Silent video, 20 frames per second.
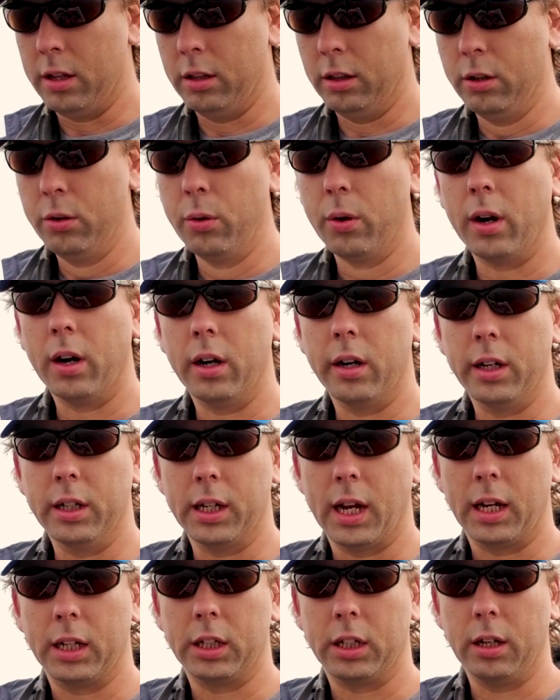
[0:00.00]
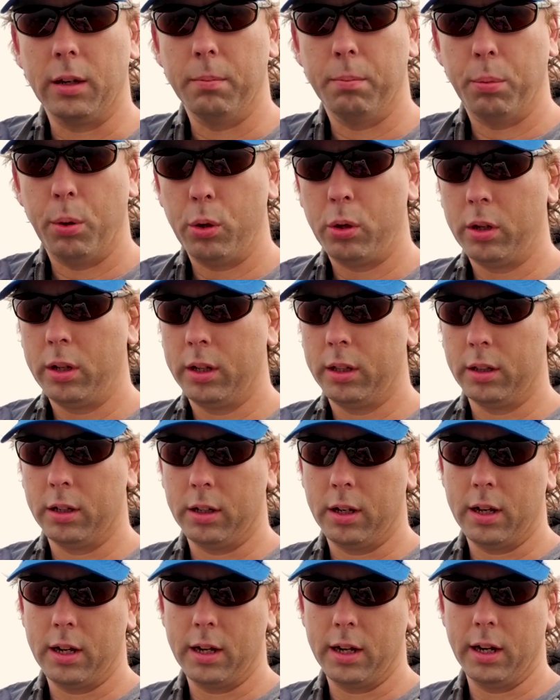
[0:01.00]
lure is actually pulling the
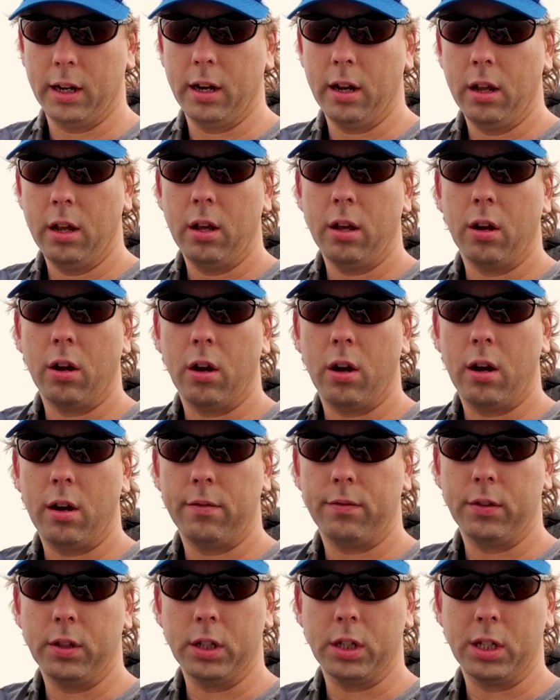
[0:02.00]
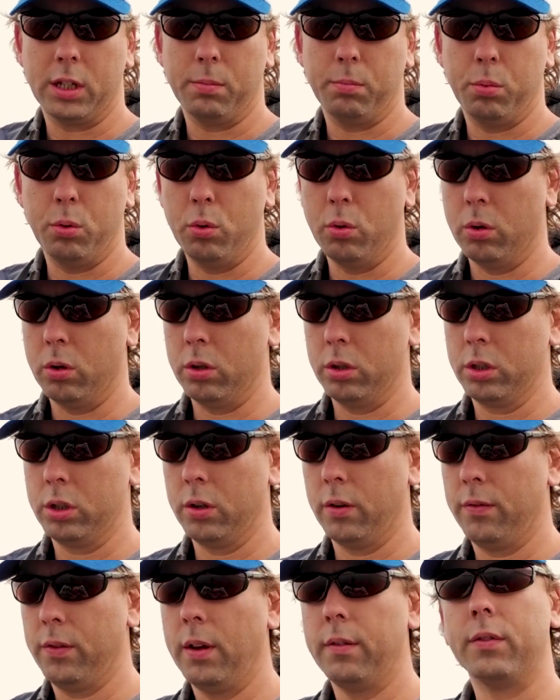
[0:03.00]
line off the spool. So
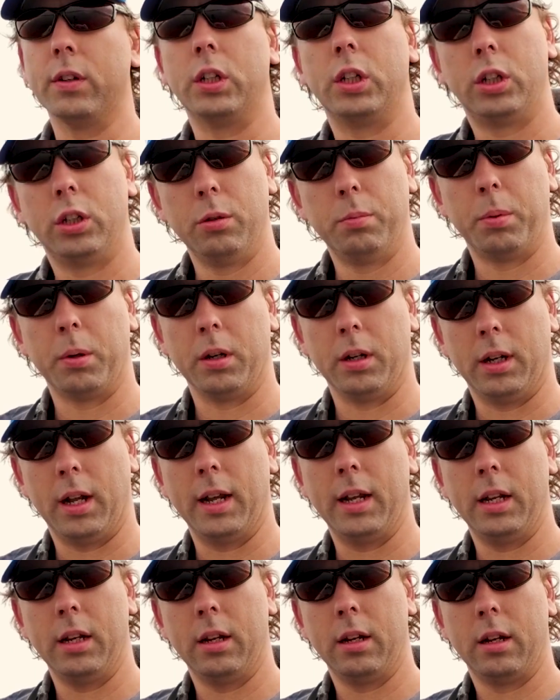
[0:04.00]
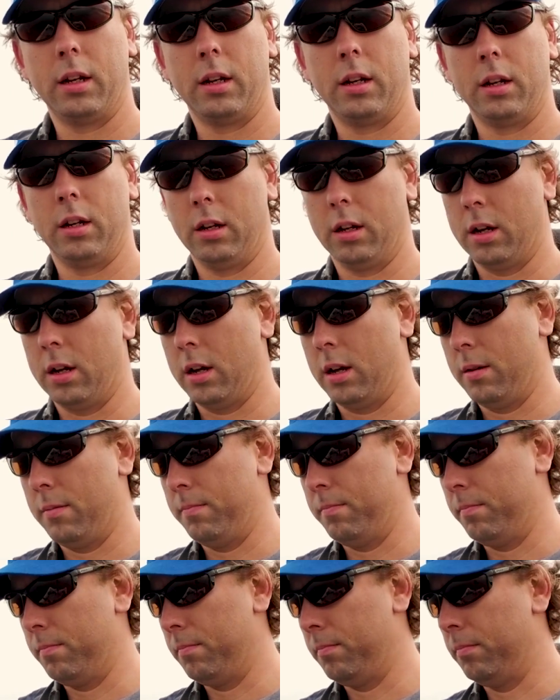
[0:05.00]
if you have a super light
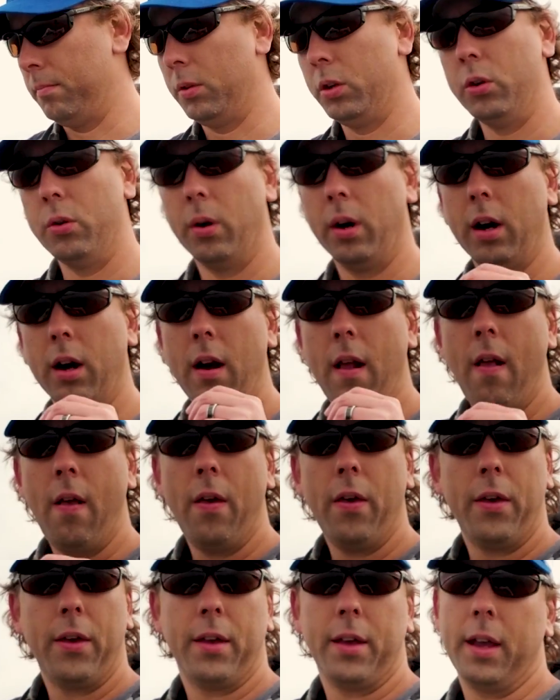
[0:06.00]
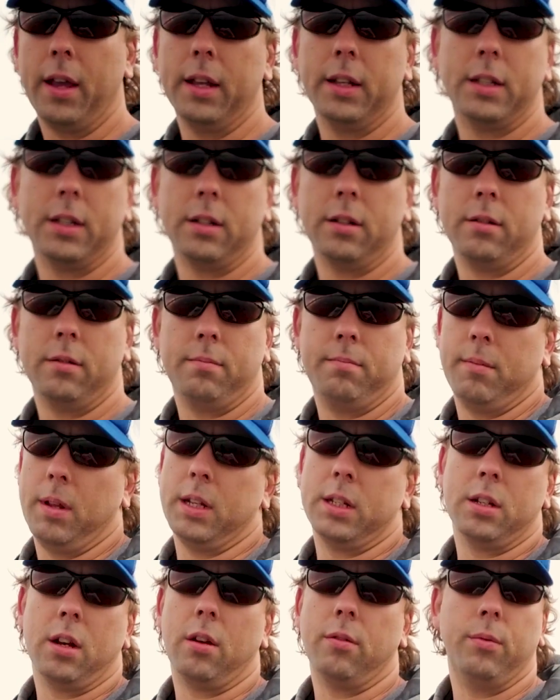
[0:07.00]
lure, it's
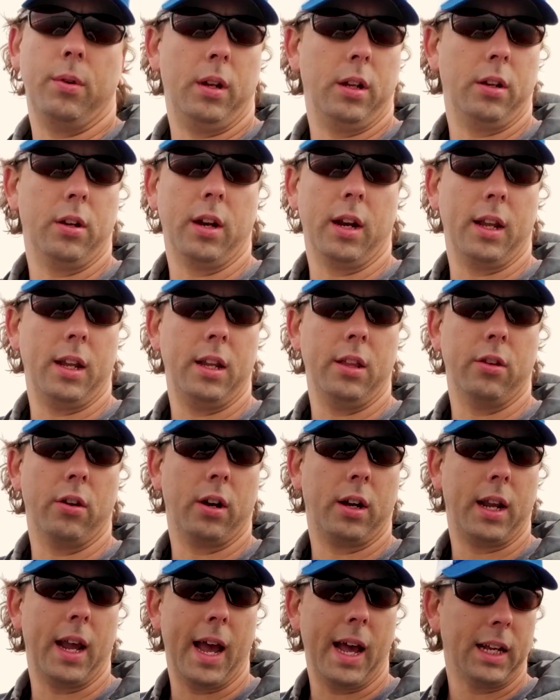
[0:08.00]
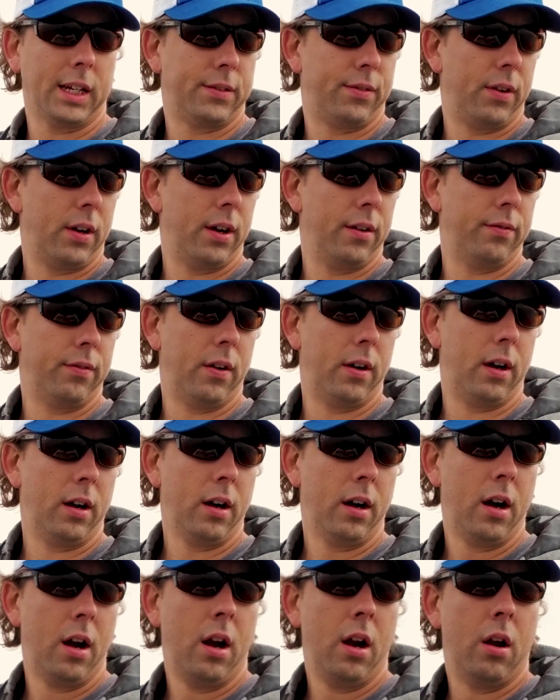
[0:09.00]
not really going to either cast very
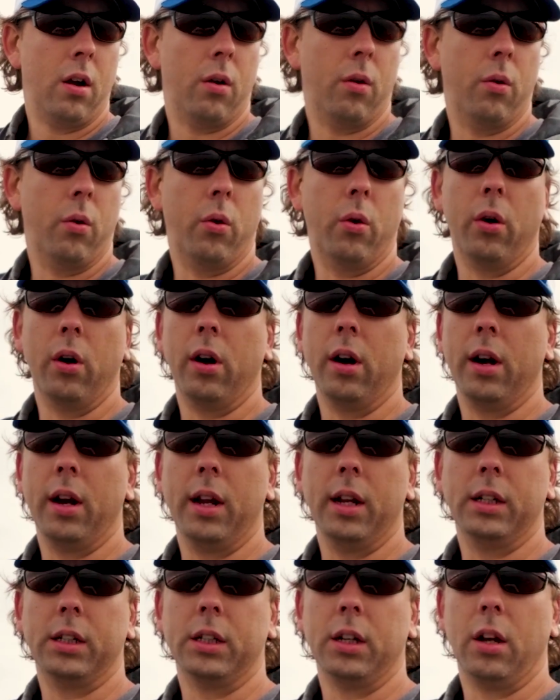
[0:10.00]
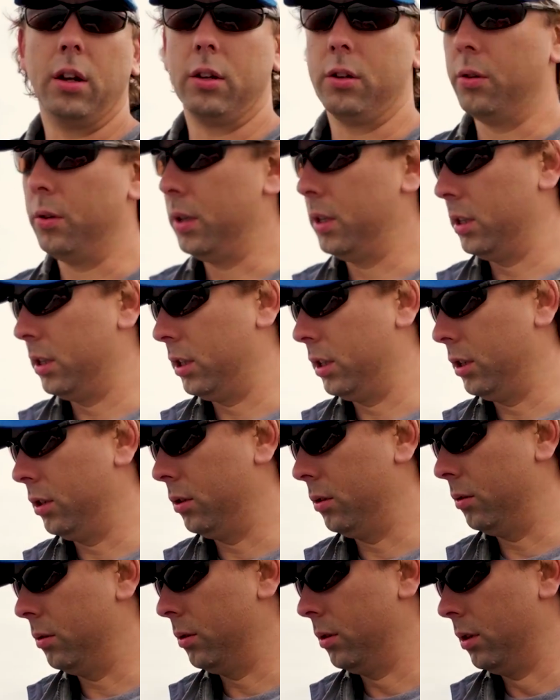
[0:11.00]
far, or it's not going
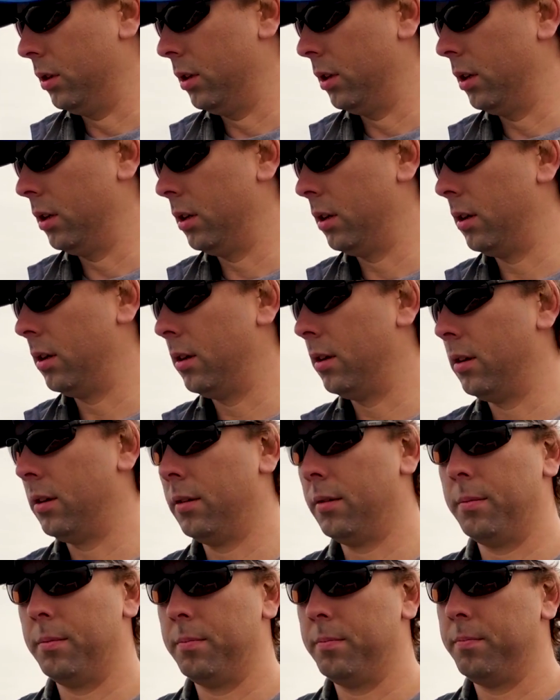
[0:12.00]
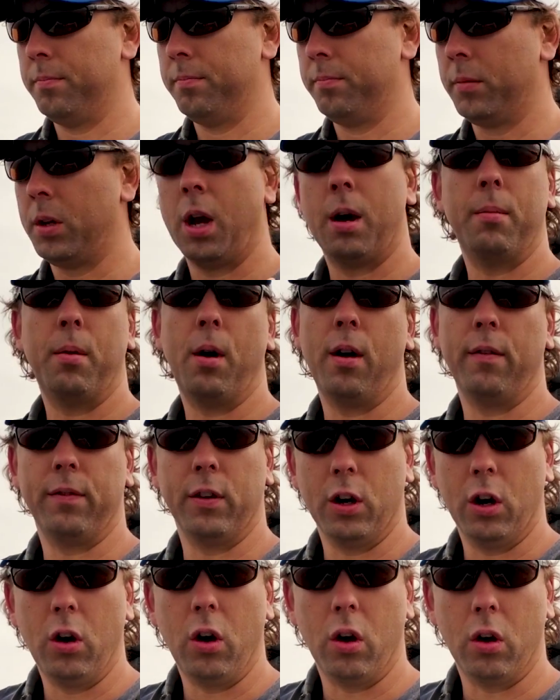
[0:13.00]
to come off
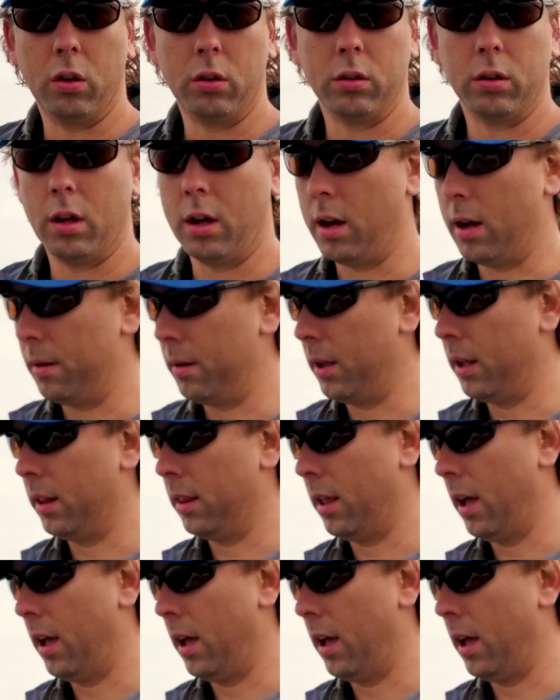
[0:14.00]
at all. And